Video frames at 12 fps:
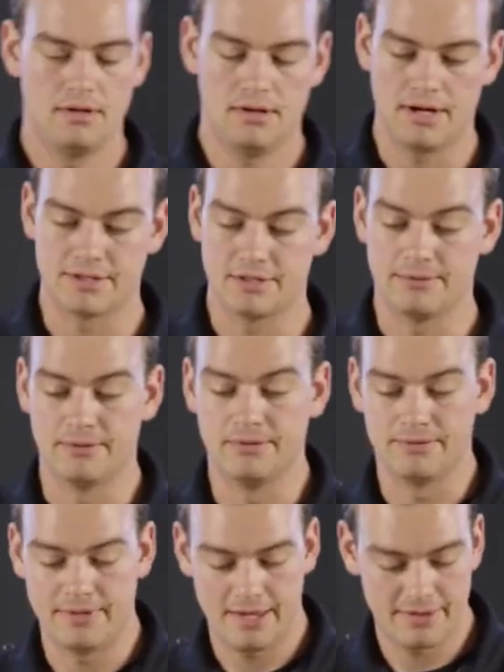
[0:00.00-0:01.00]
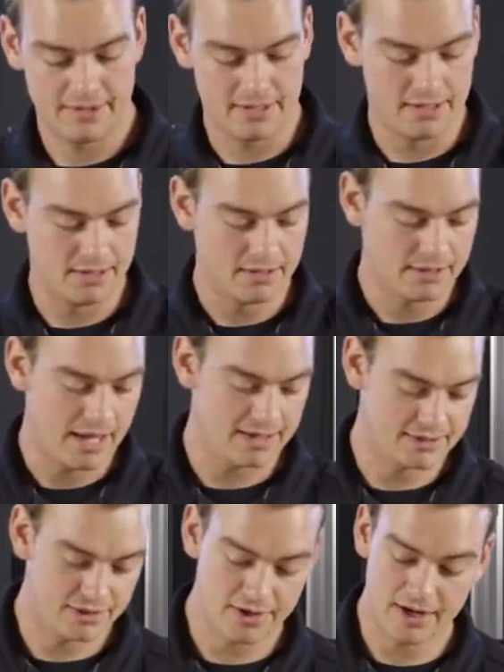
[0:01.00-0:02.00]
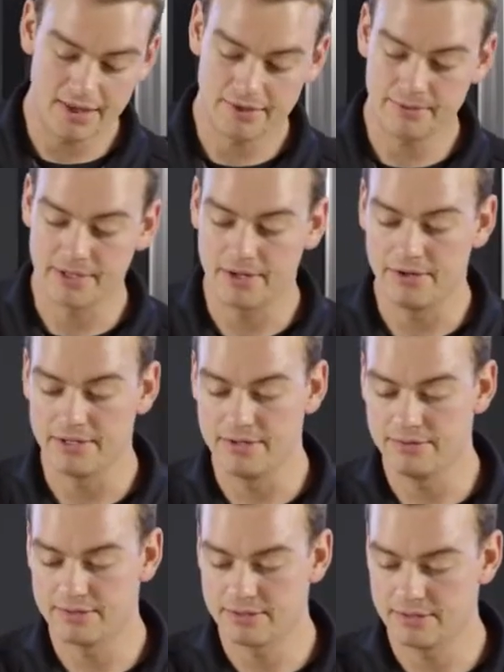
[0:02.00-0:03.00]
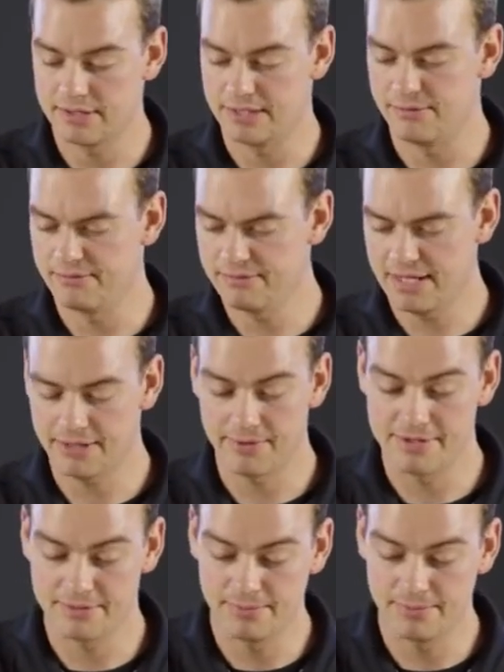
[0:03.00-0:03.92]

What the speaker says: All right, so now that the cases are together, we can go and take a razor